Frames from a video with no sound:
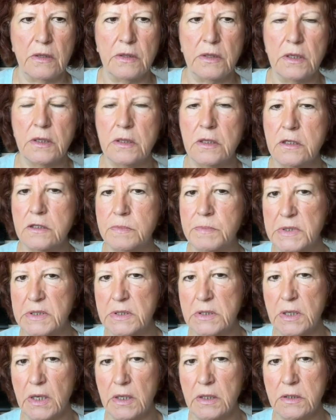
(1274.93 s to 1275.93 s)
that this
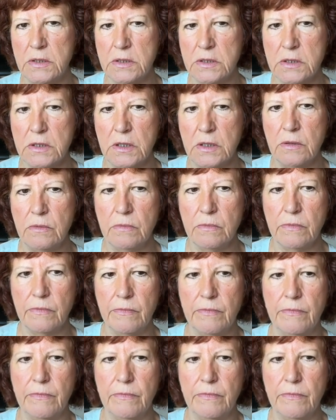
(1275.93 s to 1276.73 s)
pertains to,